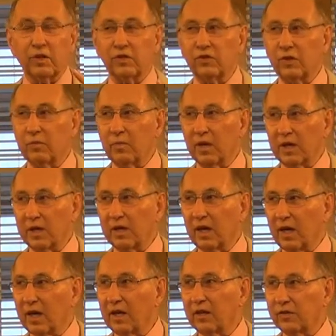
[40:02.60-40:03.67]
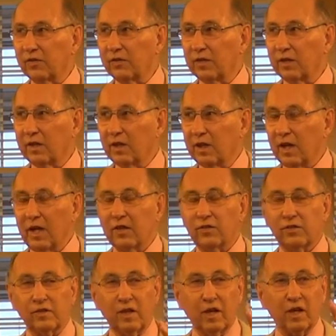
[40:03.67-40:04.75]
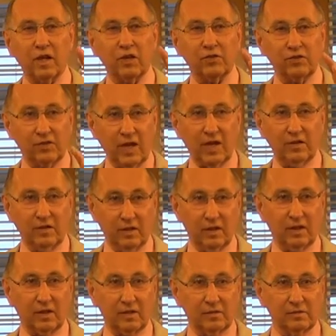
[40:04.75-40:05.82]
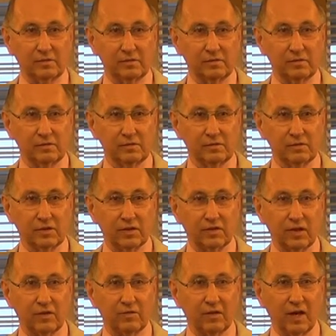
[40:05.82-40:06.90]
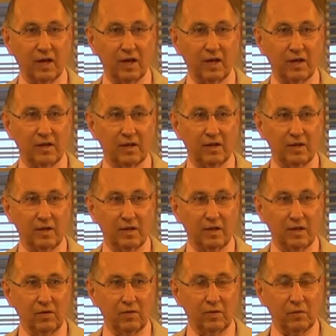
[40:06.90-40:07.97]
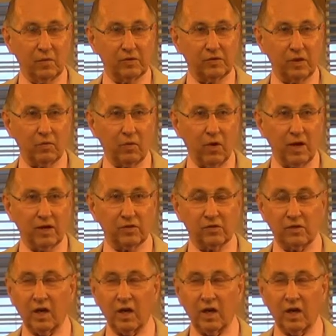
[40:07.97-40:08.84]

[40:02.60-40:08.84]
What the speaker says: when somebody dies. It's not a sad thing that they've died. When we say, why does